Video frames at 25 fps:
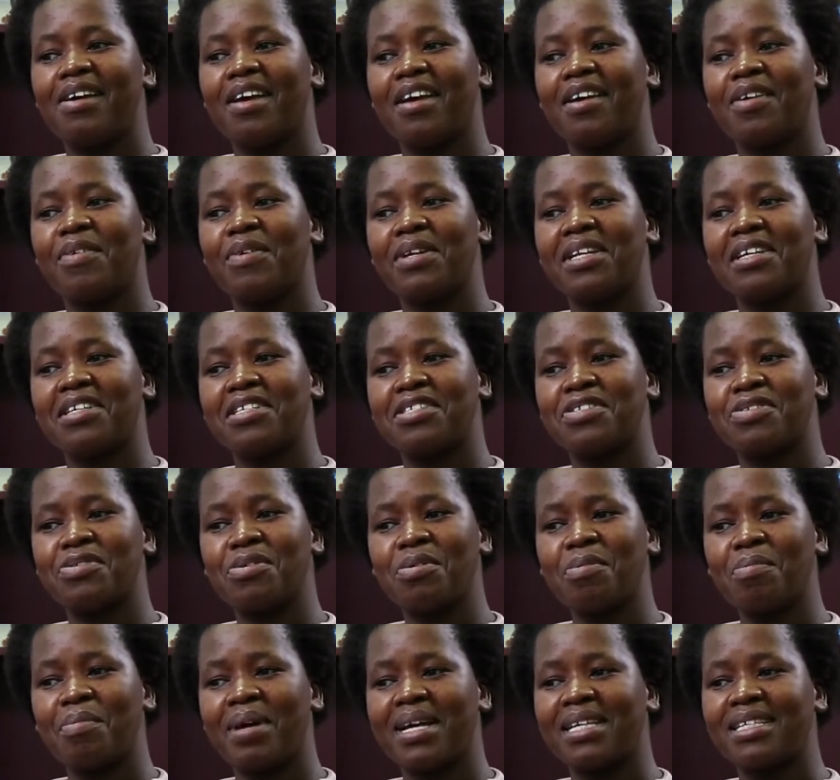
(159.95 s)
When I was
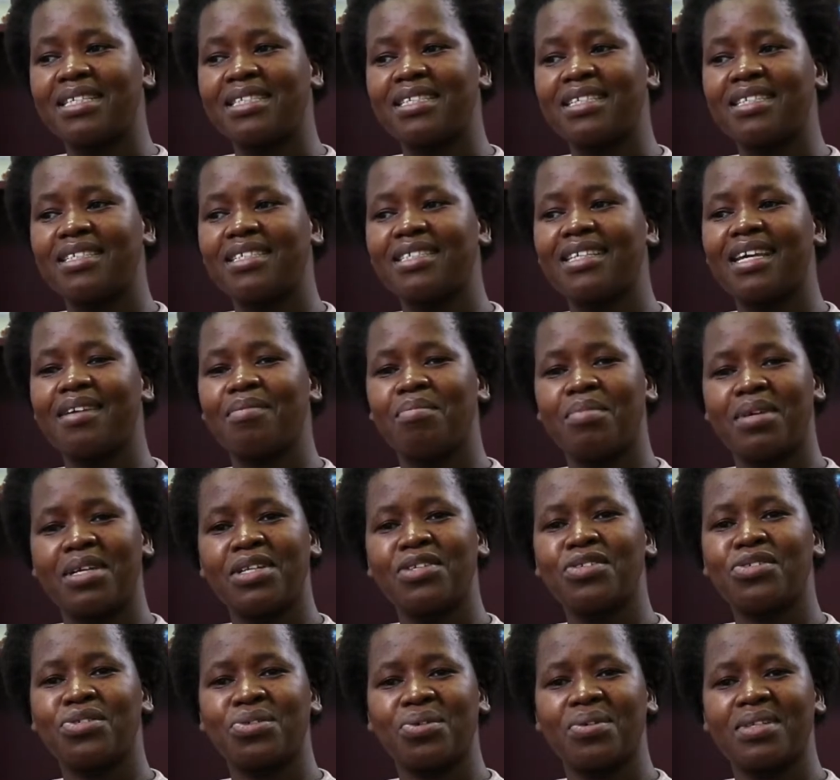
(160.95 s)
doing masters, I
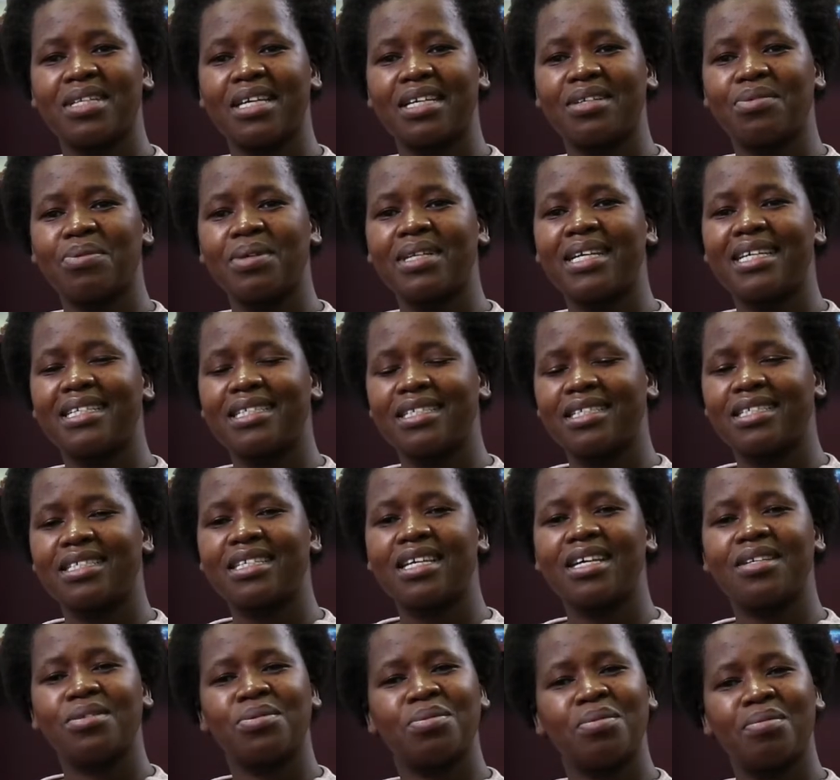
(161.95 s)
made sure that when I
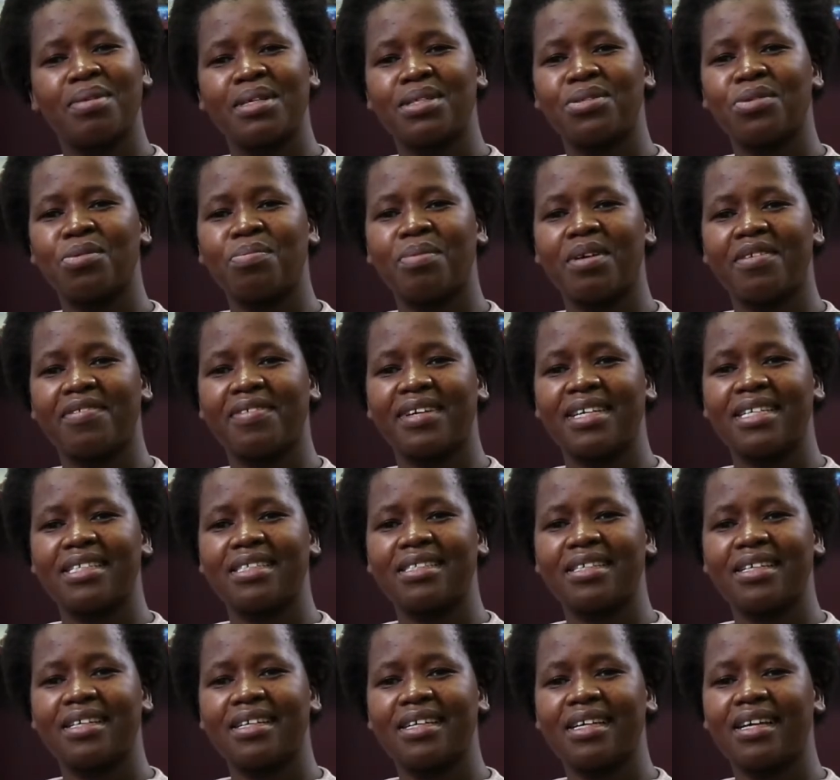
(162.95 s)
discuss with my
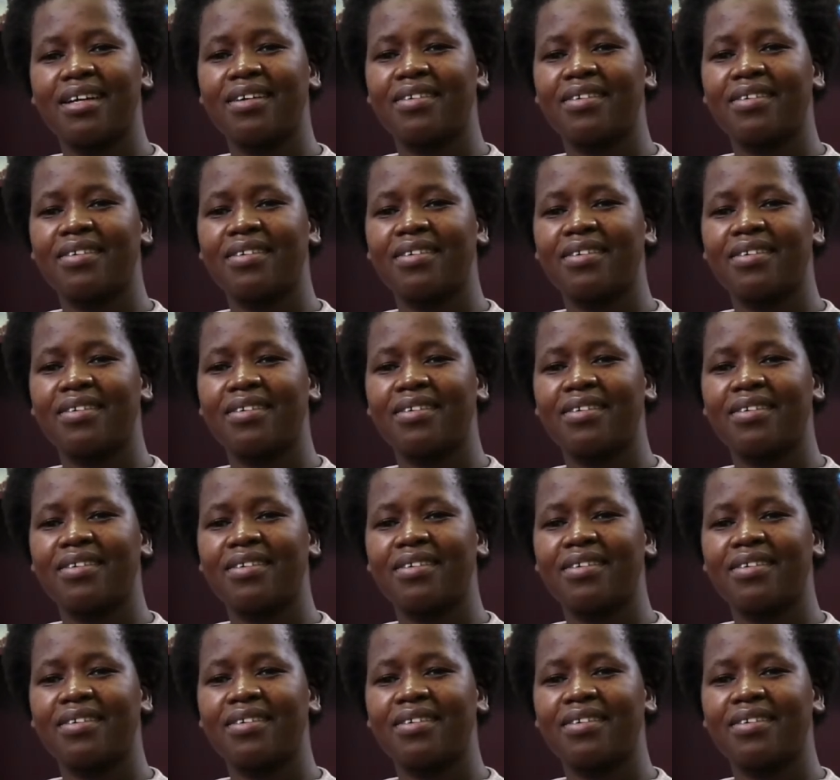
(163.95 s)
supervisor,